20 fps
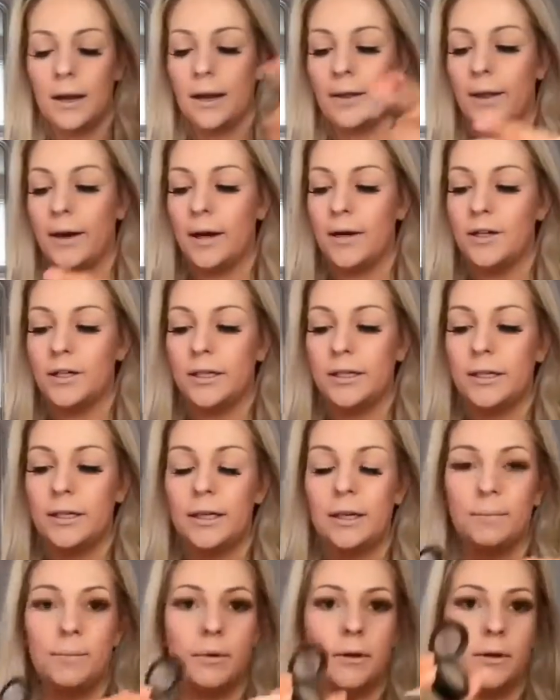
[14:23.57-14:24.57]
and then I just
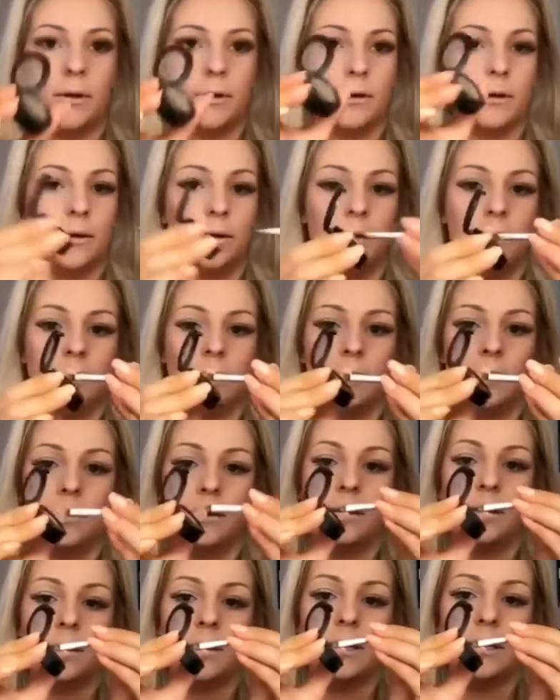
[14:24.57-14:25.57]
dip
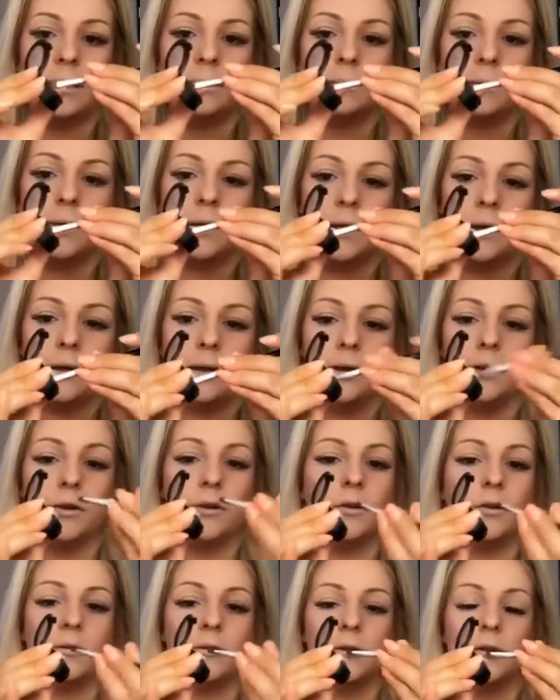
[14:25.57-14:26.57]
this one in,
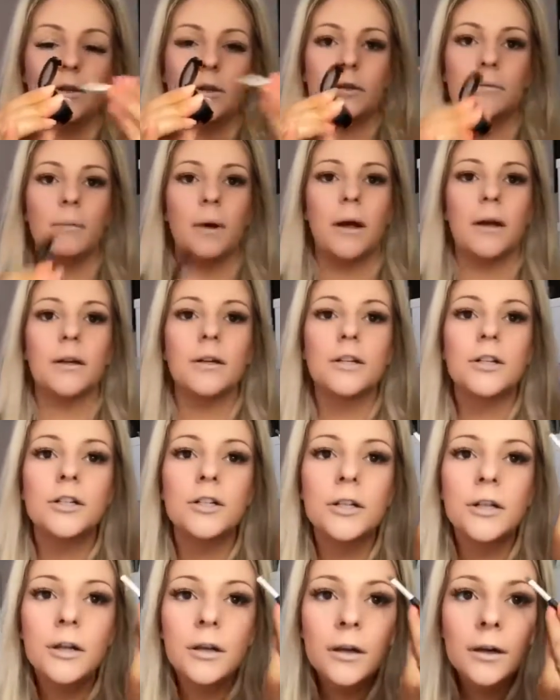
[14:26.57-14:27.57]
and not too
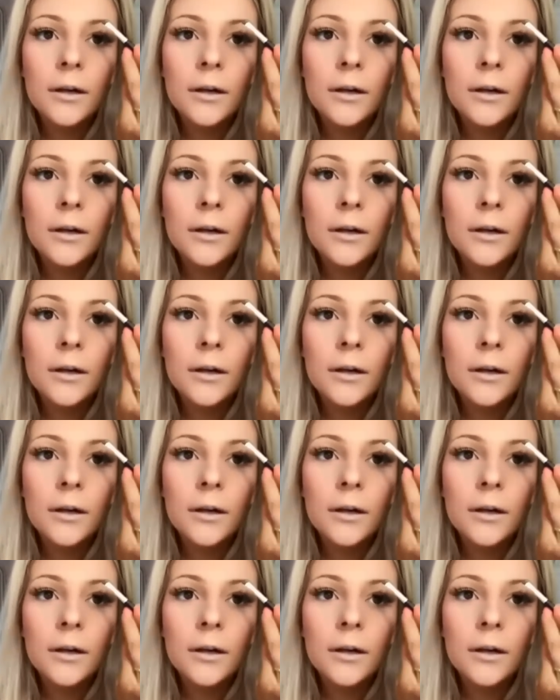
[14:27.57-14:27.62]
much,